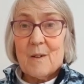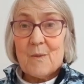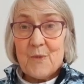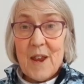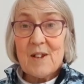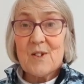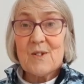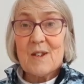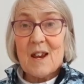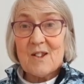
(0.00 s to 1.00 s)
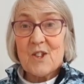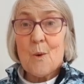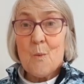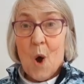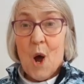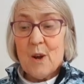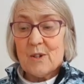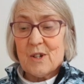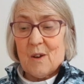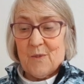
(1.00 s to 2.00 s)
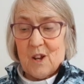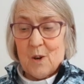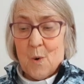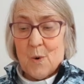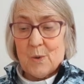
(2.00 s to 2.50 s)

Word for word: This is the word of the Lord.